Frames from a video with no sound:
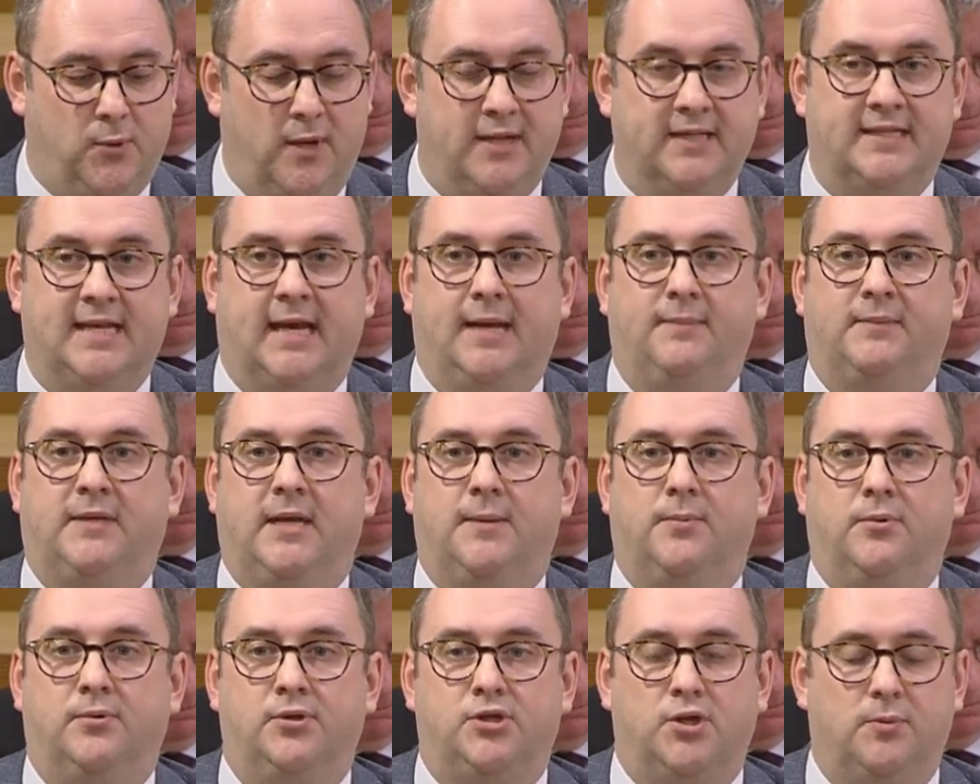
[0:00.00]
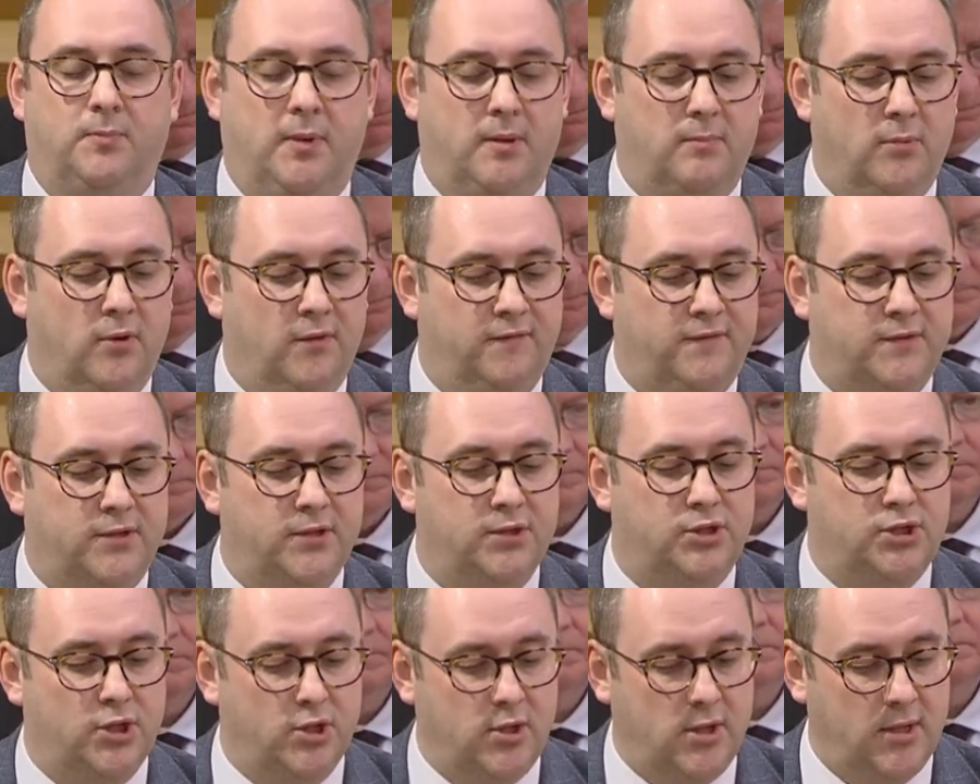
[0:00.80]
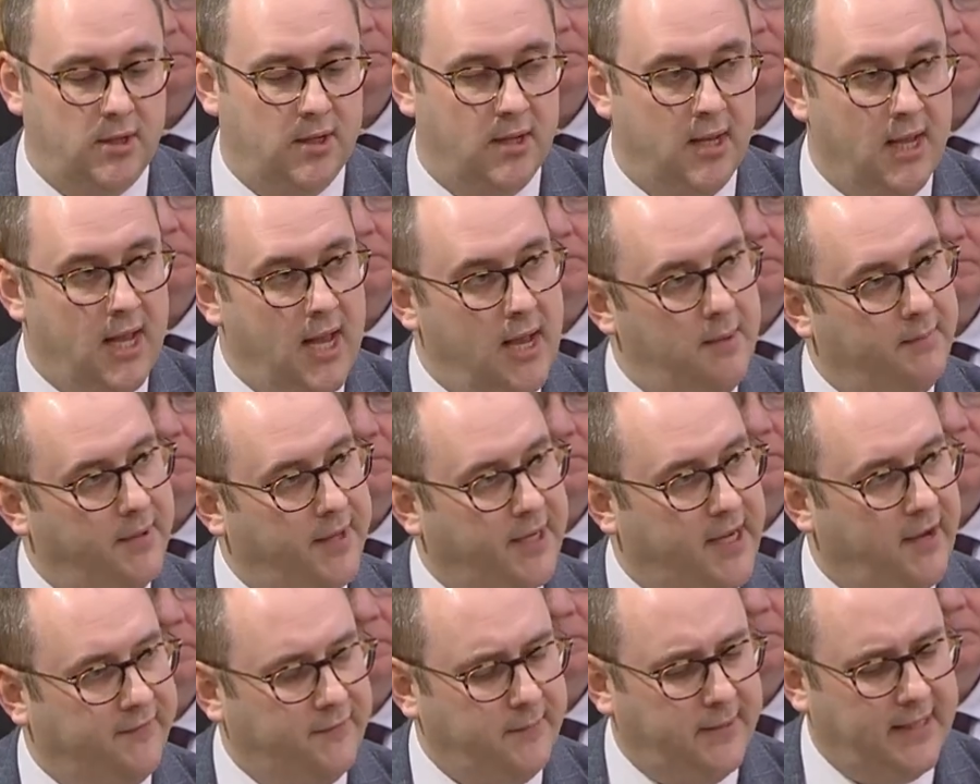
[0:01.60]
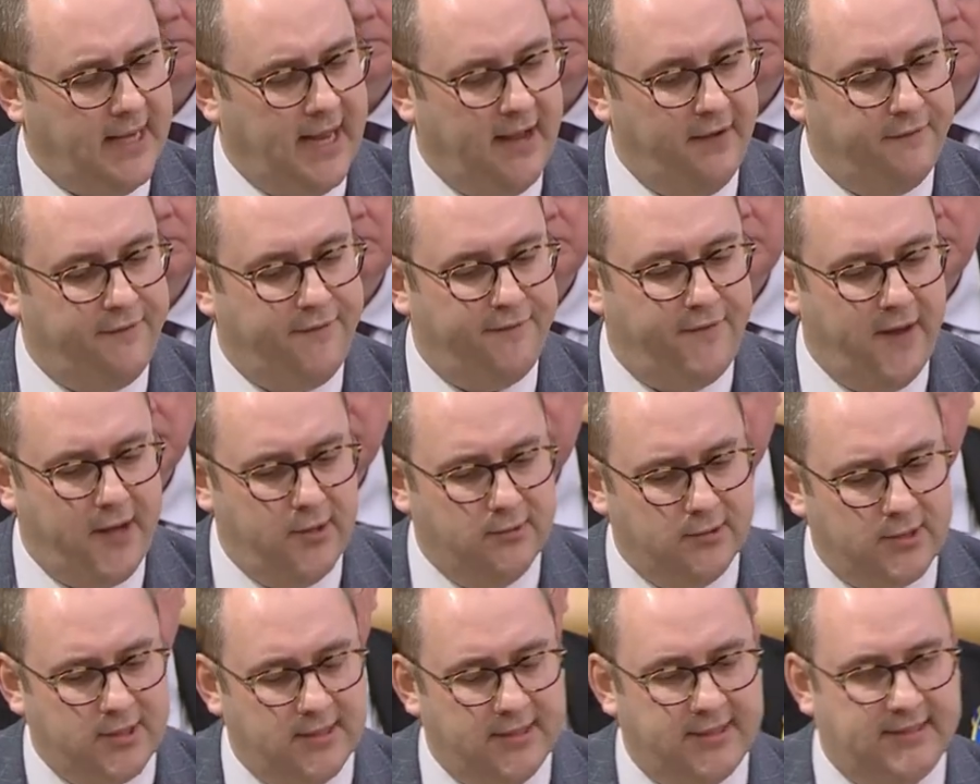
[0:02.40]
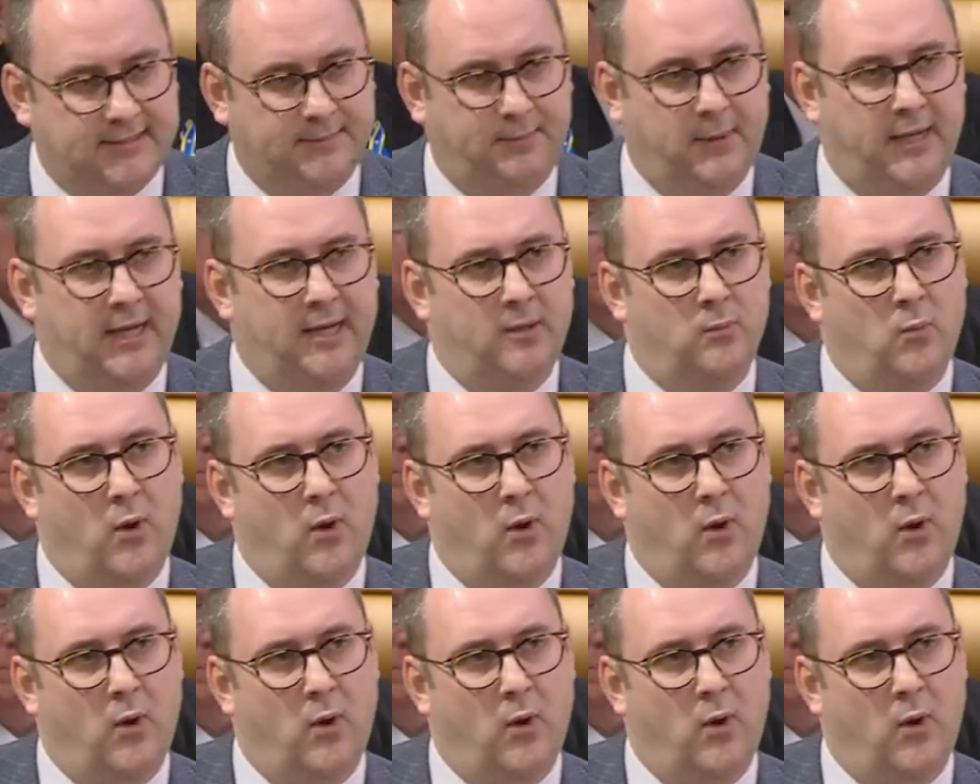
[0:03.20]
one timetable should be moved to June, but the government have failed to explain